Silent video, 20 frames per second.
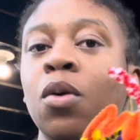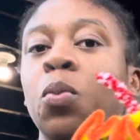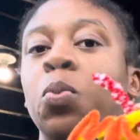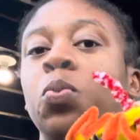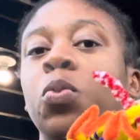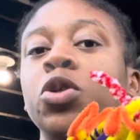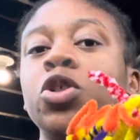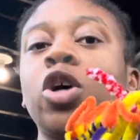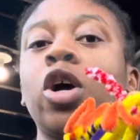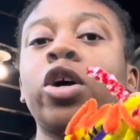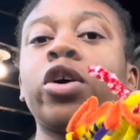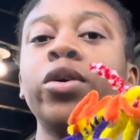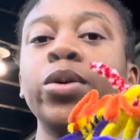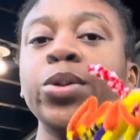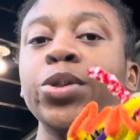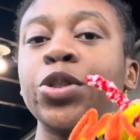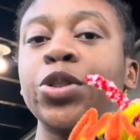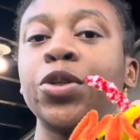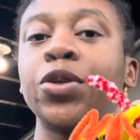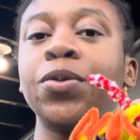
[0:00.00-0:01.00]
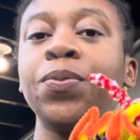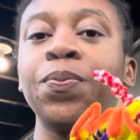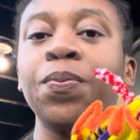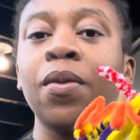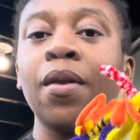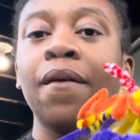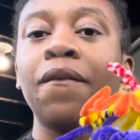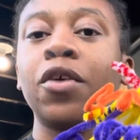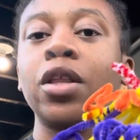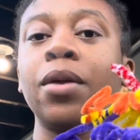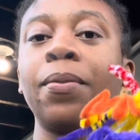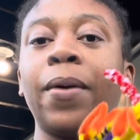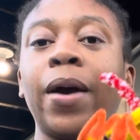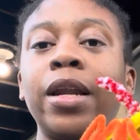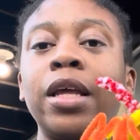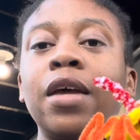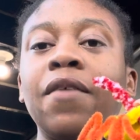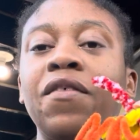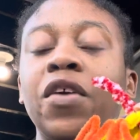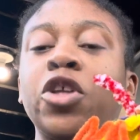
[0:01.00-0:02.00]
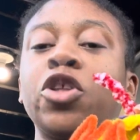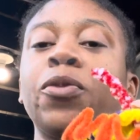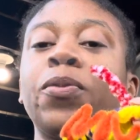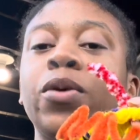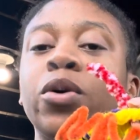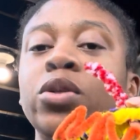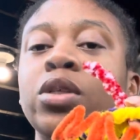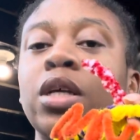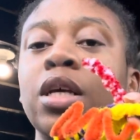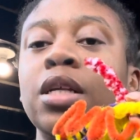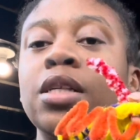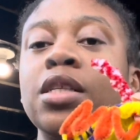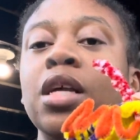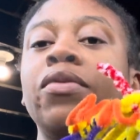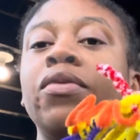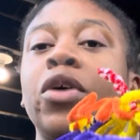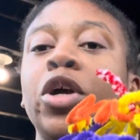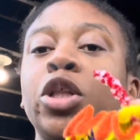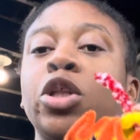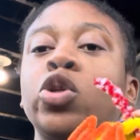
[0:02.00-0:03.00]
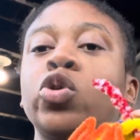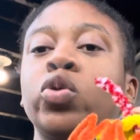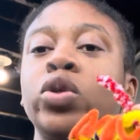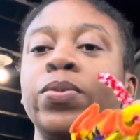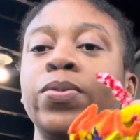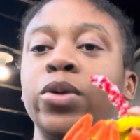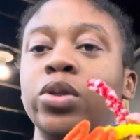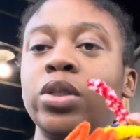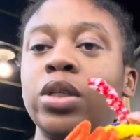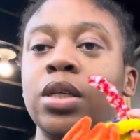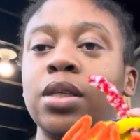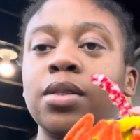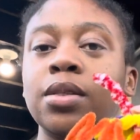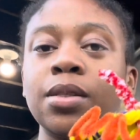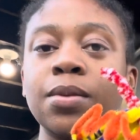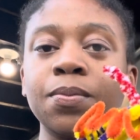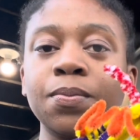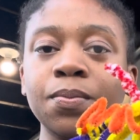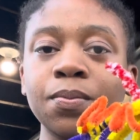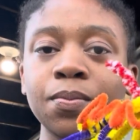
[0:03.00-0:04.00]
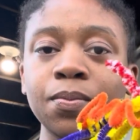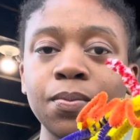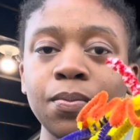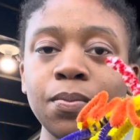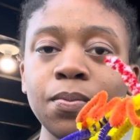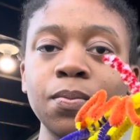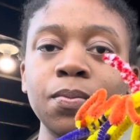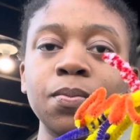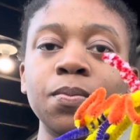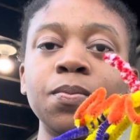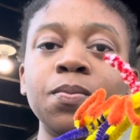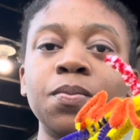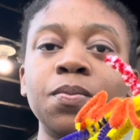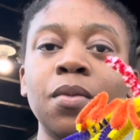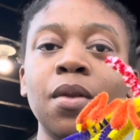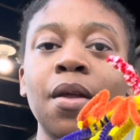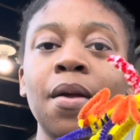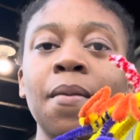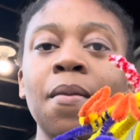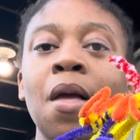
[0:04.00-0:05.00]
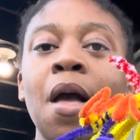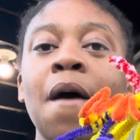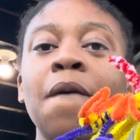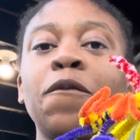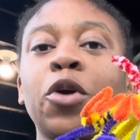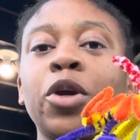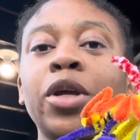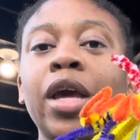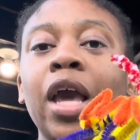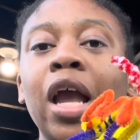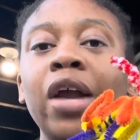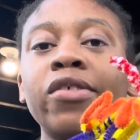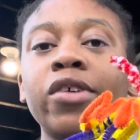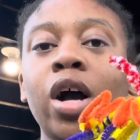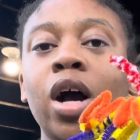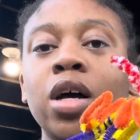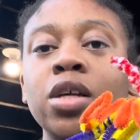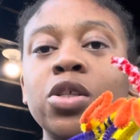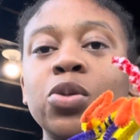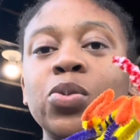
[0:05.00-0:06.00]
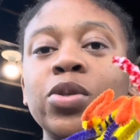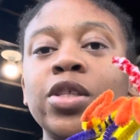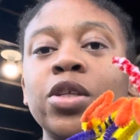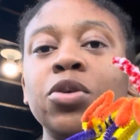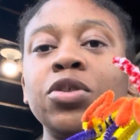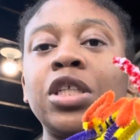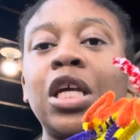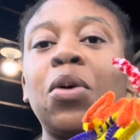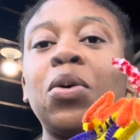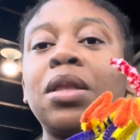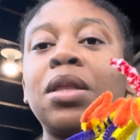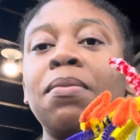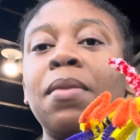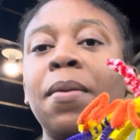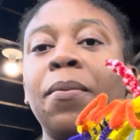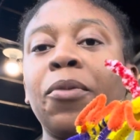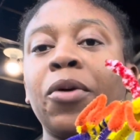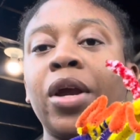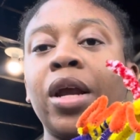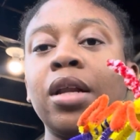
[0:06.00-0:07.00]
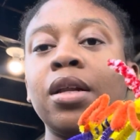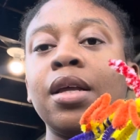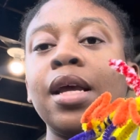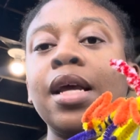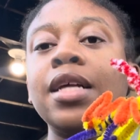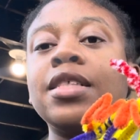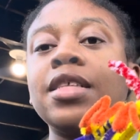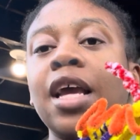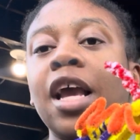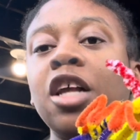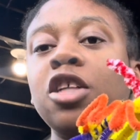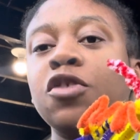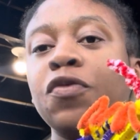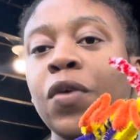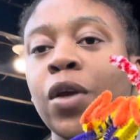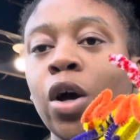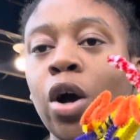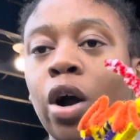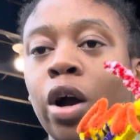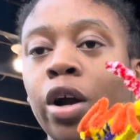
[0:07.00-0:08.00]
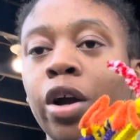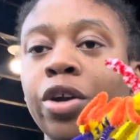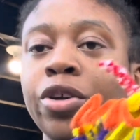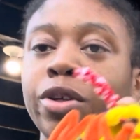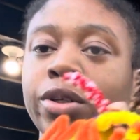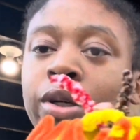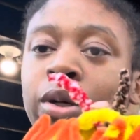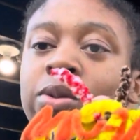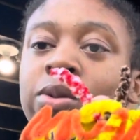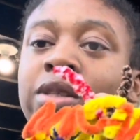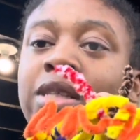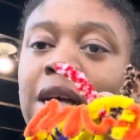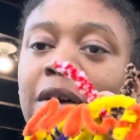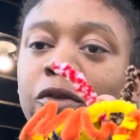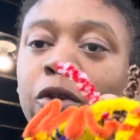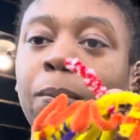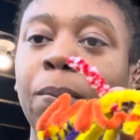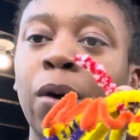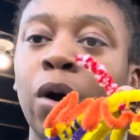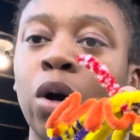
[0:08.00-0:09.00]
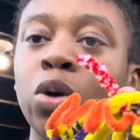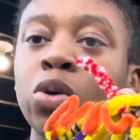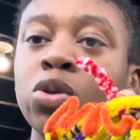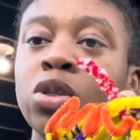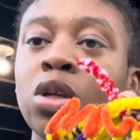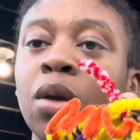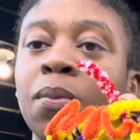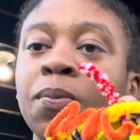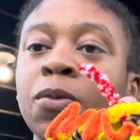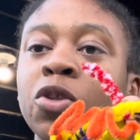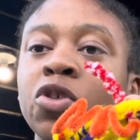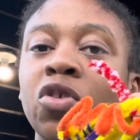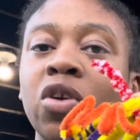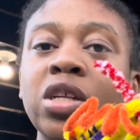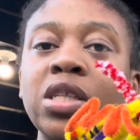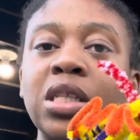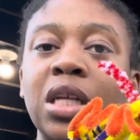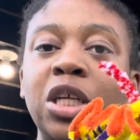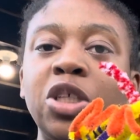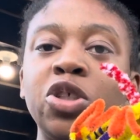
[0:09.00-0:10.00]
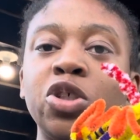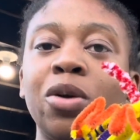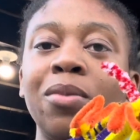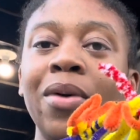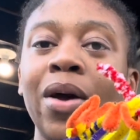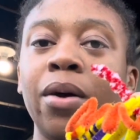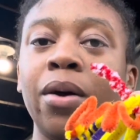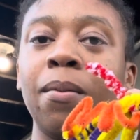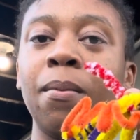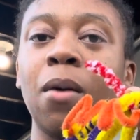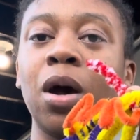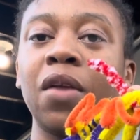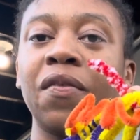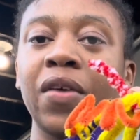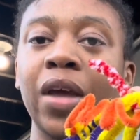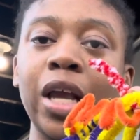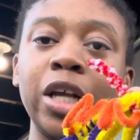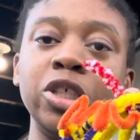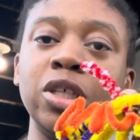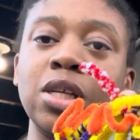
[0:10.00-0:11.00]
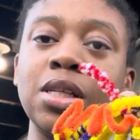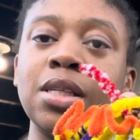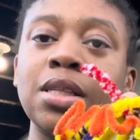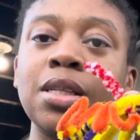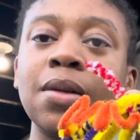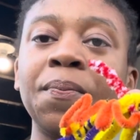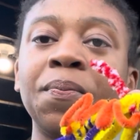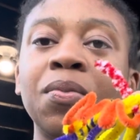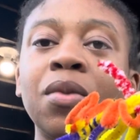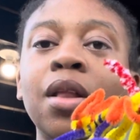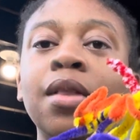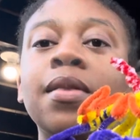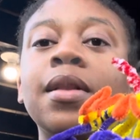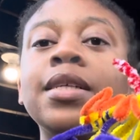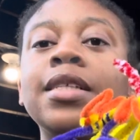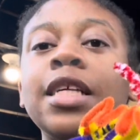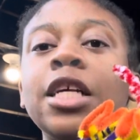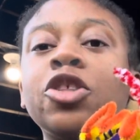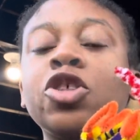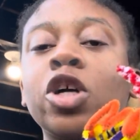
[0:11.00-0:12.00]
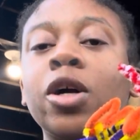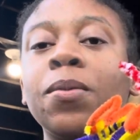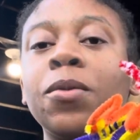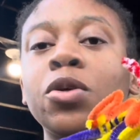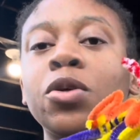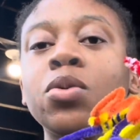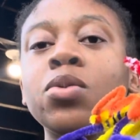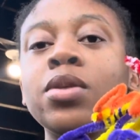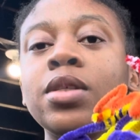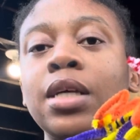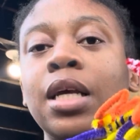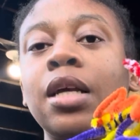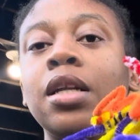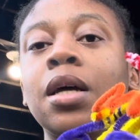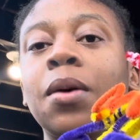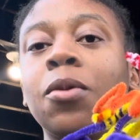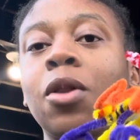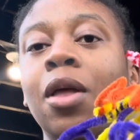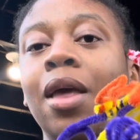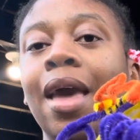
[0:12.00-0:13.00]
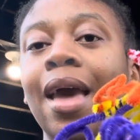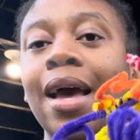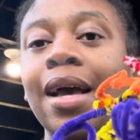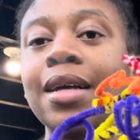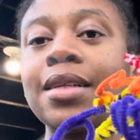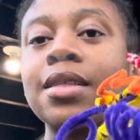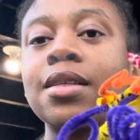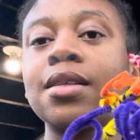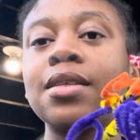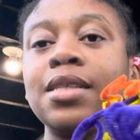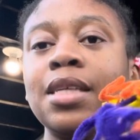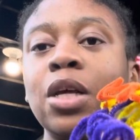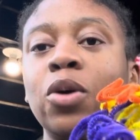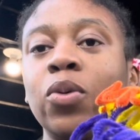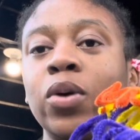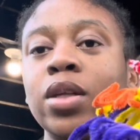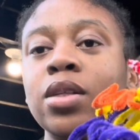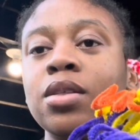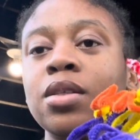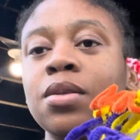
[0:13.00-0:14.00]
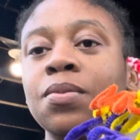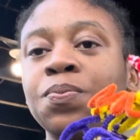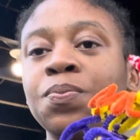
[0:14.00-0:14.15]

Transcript: which are crucial for the binding effector proteins and regulatory proteins. For KRAS to associate with the membrane, its HVR undergoes several post-translational modifications. The C-terminal CAAX sequence